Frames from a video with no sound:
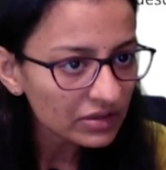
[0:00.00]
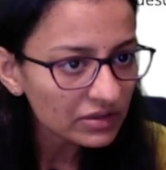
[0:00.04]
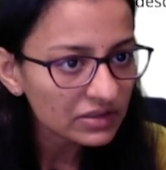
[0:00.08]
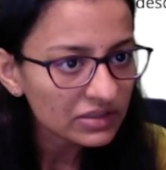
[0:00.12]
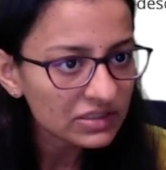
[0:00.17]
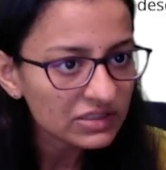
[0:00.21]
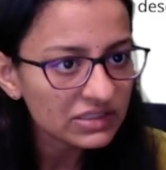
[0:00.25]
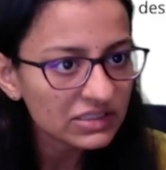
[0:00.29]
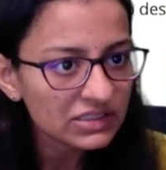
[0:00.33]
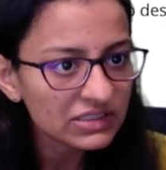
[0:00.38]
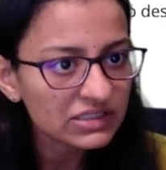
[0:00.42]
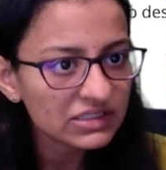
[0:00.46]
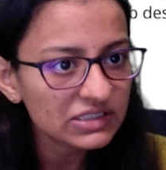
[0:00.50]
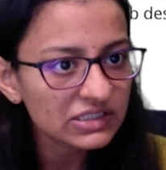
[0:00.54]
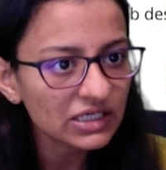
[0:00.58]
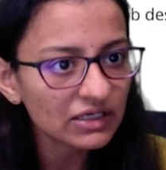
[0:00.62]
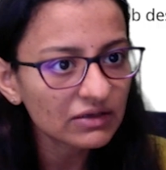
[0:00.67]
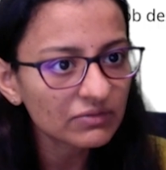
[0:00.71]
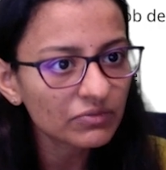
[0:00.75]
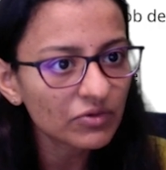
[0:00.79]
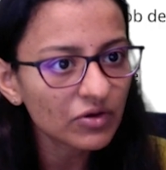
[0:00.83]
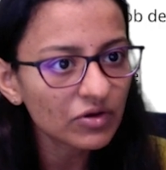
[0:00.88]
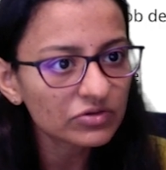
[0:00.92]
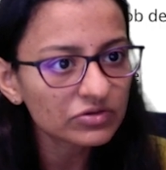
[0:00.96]
this is
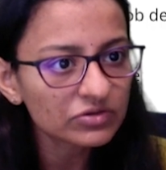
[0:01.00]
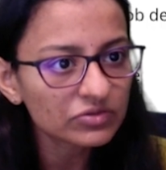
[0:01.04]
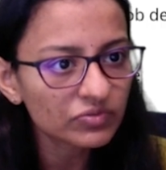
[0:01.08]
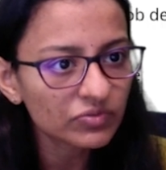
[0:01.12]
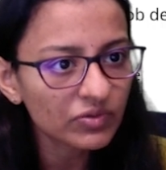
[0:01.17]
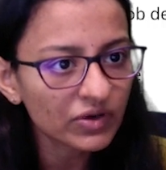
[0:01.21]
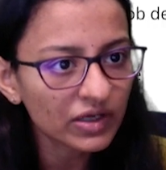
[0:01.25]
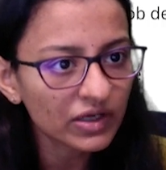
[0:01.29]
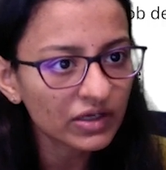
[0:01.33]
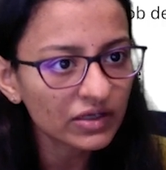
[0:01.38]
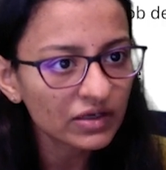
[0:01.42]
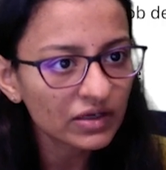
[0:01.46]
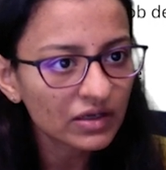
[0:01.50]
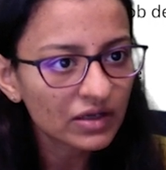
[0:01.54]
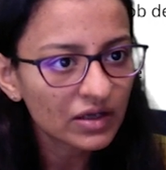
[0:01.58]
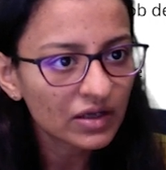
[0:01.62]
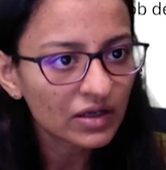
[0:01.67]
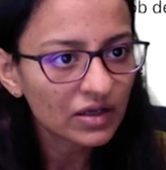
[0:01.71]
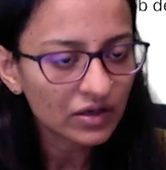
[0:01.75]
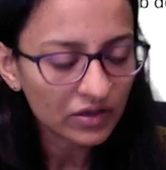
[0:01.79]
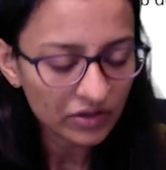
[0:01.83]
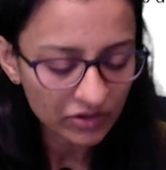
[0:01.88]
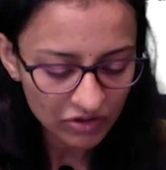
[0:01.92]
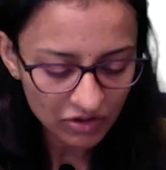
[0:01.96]
checkbox 1
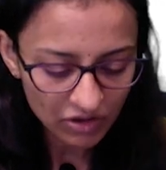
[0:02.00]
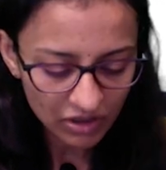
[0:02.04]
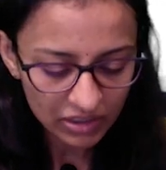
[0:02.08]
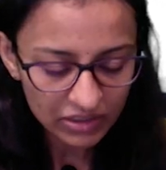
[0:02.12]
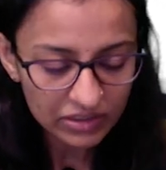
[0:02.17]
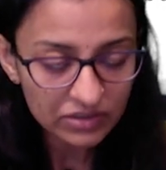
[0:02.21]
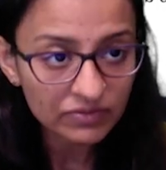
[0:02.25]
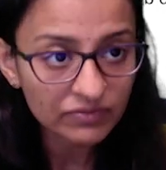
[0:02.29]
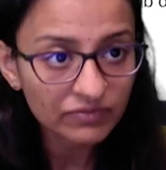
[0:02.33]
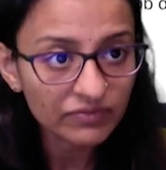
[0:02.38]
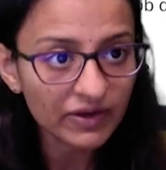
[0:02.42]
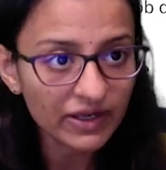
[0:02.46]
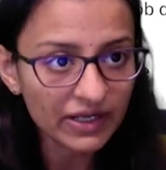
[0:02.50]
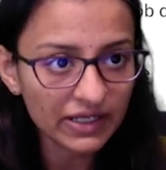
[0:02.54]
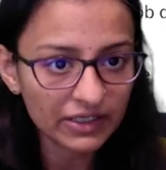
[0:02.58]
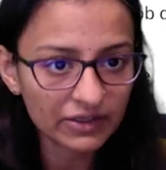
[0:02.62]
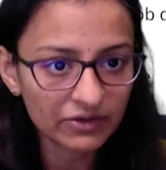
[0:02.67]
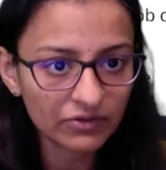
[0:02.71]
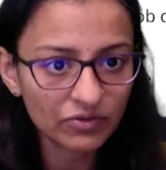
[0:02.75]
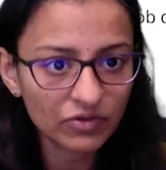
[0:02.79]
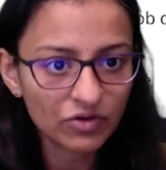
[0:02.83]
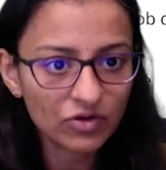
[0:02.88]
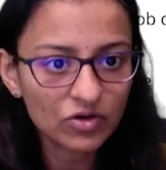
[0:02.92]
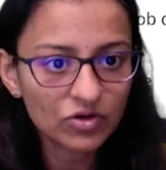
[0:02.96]
dot
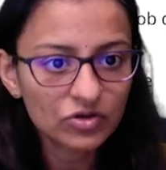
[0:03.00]
value.